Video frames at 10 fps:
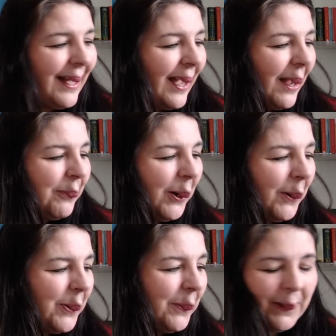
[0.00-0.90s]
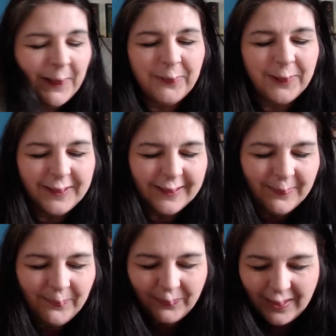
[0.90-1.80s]
I probably would.
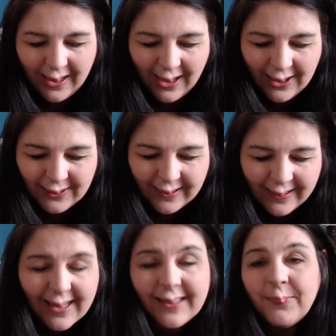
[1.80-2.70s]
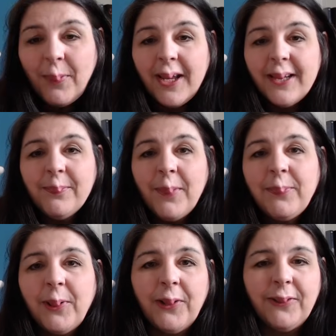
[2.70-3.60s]
So that's my
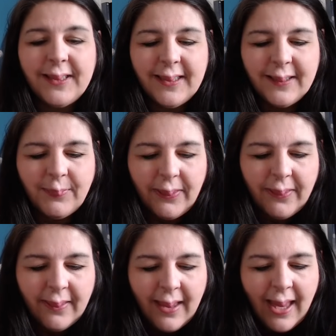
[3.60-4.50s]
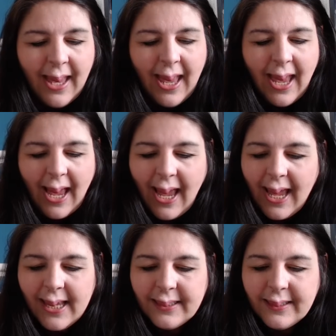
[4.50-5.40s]
progress this month.
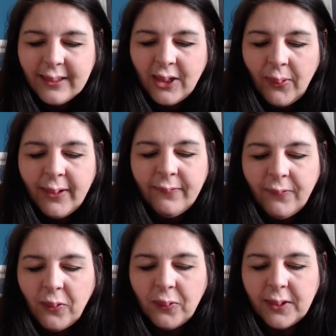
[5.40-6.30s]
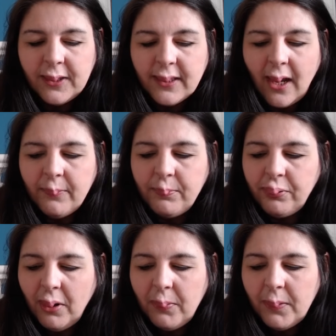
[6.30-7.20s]
And going forward, I'm
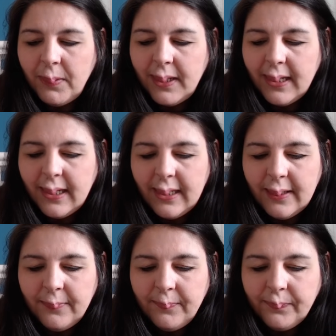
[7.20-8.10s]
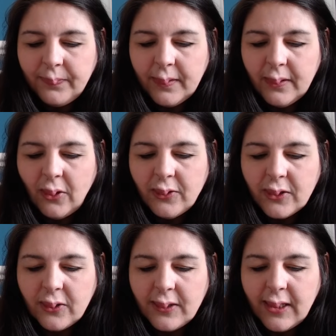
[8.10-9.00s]
probably going to
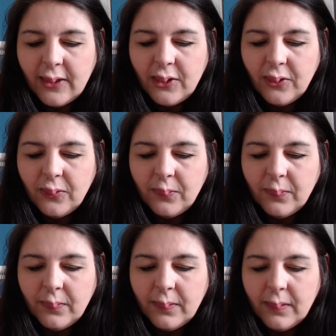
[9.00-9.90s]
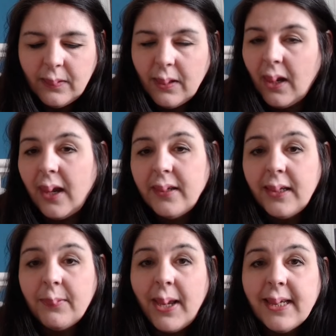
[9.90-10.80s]
continue. I
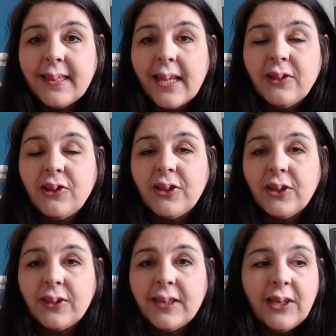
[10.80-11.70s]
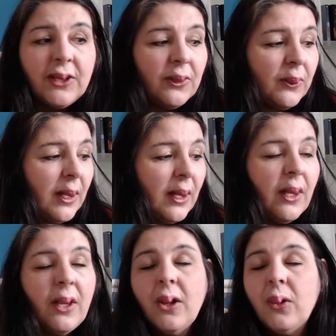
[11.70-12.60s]
think it makes sense just to continue
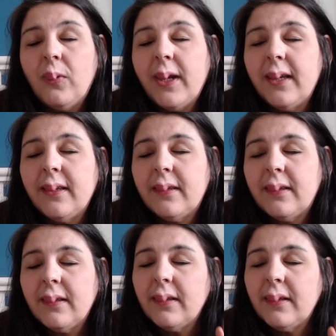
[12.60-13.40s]
with